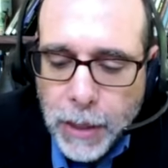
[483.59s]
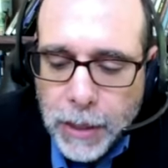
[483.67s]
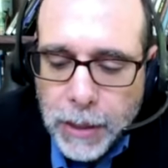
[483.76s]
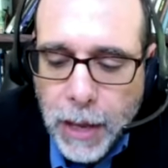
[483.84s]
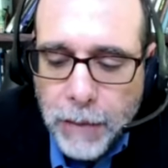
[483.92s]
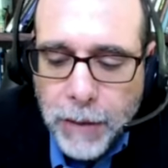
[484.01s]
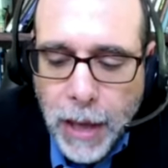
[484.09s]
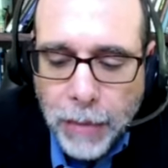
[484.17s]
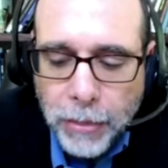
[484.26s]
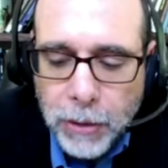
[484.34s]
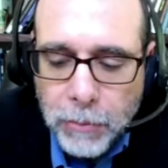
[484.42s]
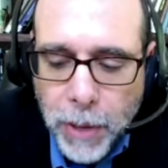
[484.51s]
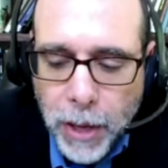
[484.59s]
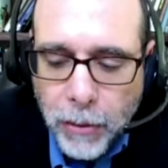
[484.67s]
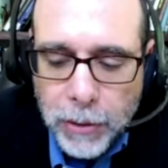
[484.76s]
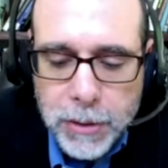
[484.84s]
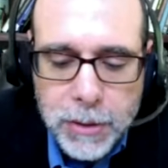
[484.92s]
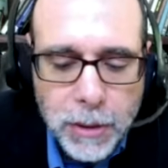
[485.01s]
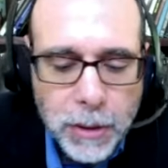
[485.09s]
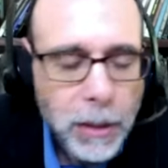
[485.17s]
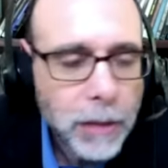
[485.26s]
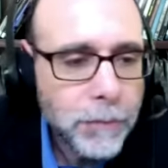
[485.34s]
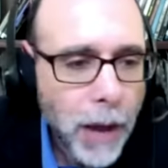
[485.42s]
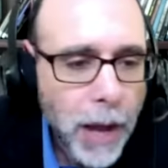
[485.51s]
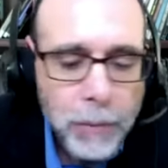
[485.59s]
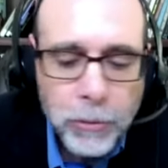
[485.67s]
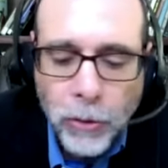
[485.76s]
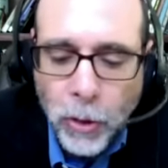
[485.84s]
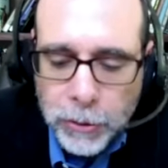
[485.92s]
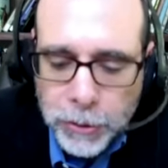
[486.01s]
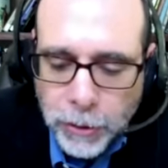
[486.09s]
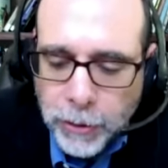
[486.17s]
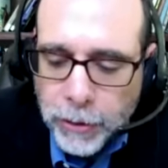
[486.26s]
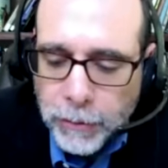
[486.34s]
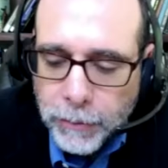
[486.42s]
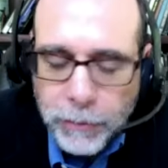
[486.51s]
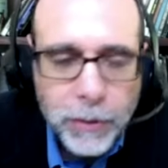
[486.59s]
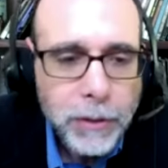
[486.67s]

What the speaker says: gave Catholic parents a viable alternative.